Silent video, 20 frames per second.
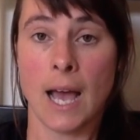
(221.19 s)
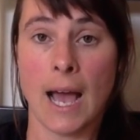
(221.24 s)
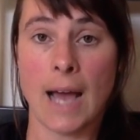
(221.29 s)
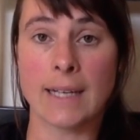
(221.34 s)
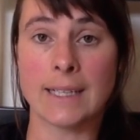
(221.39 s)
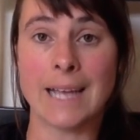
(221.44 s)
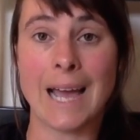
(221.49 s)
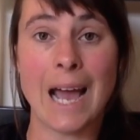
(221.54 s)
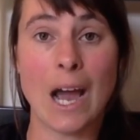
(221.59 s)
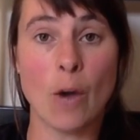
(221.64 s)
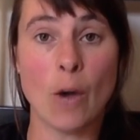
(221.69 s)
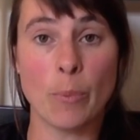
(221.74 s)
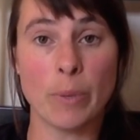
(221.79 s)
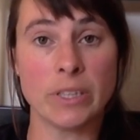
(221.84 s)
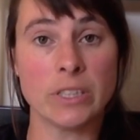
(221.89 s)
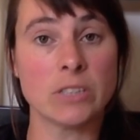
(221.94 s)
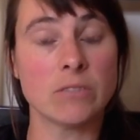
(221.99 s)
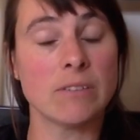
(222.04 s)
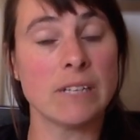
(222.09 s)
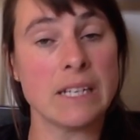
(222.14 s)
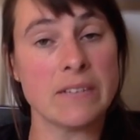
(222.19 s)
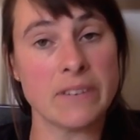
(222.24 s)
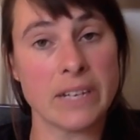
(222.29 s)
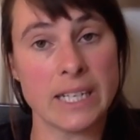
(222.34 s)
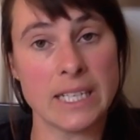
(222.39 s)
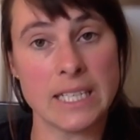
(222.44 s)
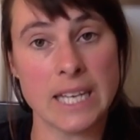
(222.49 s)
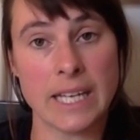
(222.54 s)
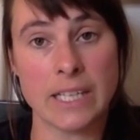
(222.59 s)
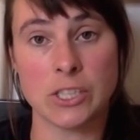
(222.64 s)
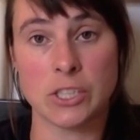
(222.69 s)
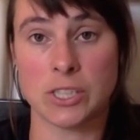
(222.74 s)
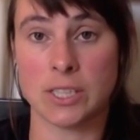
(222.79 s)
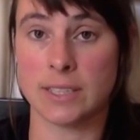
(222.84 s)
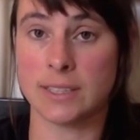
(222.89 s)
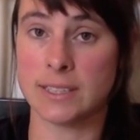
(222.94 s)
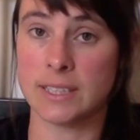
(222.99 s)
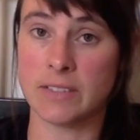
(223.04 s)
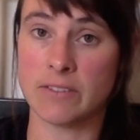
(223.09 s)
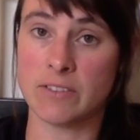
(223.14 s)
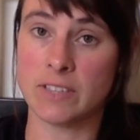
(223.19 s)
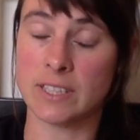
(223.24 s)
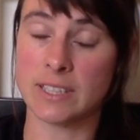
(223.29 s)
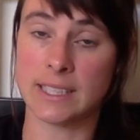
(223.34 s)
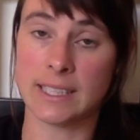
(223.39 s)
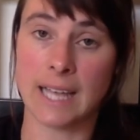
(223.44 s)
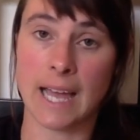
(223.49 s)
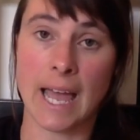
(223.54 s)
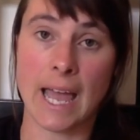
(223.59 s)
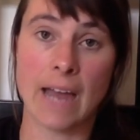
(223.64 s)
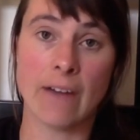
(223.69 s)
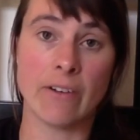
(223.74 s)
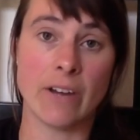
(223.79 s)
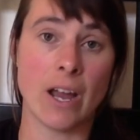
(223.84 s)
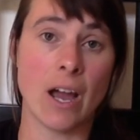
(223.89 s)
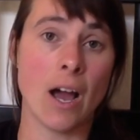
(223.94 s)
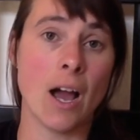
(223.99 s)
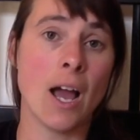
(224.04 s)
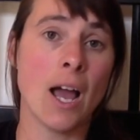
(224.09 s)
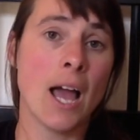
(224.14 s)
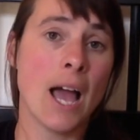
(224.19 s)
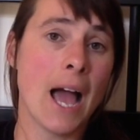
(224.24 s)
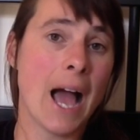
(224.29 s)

and helping to relieve any tension and stiffness in that area.